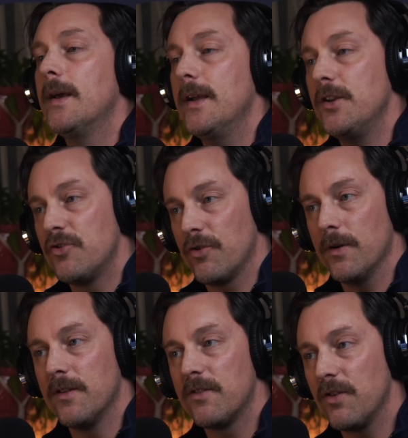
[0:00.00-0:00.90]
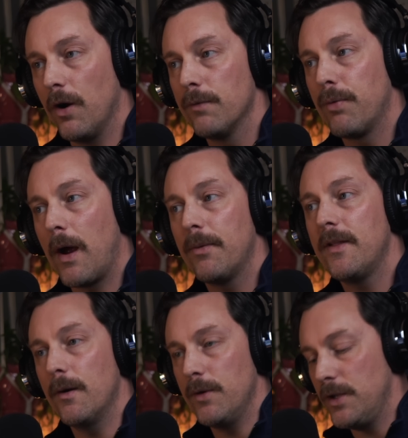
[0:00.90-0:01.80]
ensure installed property
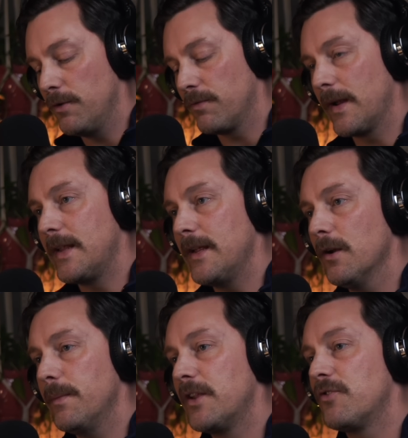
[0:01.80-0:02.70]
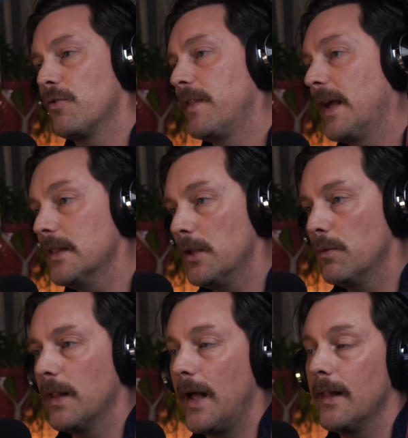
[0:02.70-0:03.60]
that we use right here to make sure that
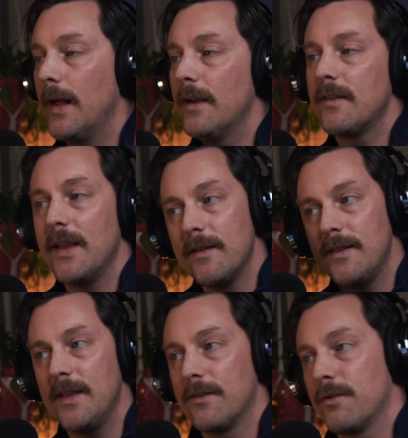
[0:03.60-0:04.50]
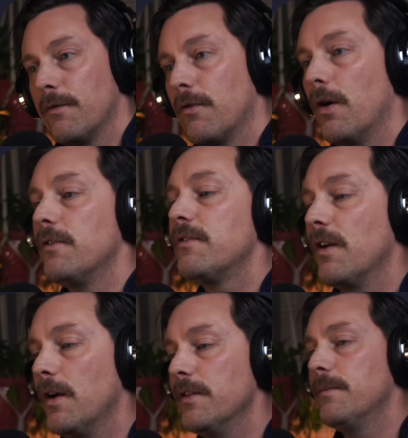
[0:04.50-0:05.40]
Lua L S and T S server are
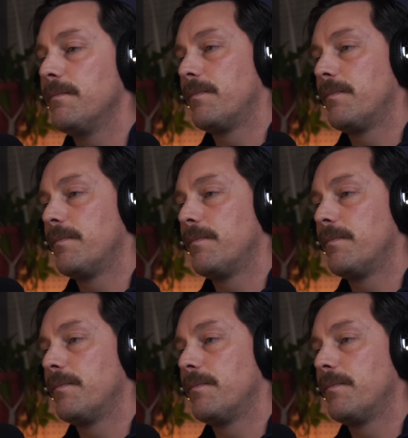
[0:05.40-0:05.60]
installed.